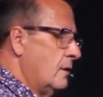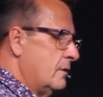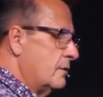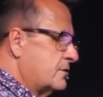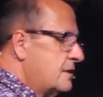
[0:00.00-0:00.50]

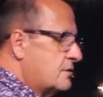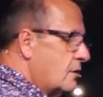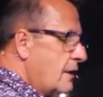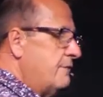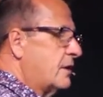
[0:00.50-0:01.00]
There's things in our
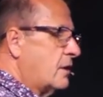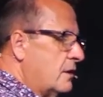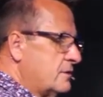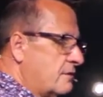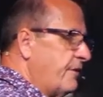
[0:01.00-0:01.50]
life that cause
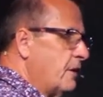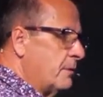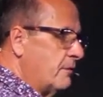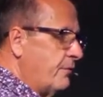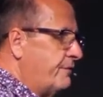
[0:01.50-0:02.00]
us fear, but
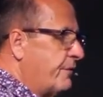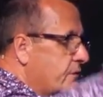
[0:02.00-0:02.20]
if we fear the